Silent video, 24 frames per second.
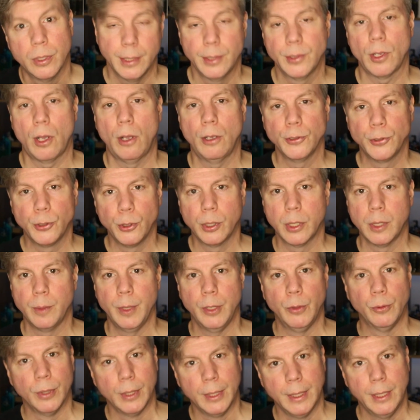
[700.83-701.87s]
It's also going to
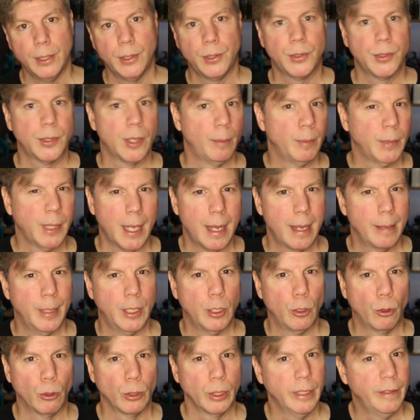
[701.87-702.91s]
be released sometime
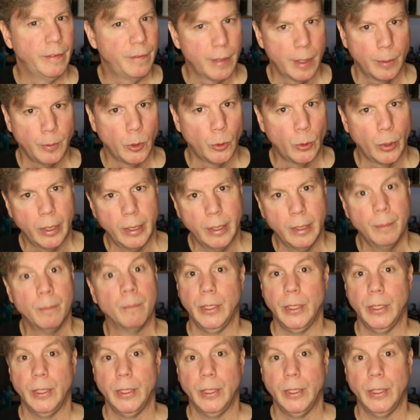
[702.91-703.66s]
in early February.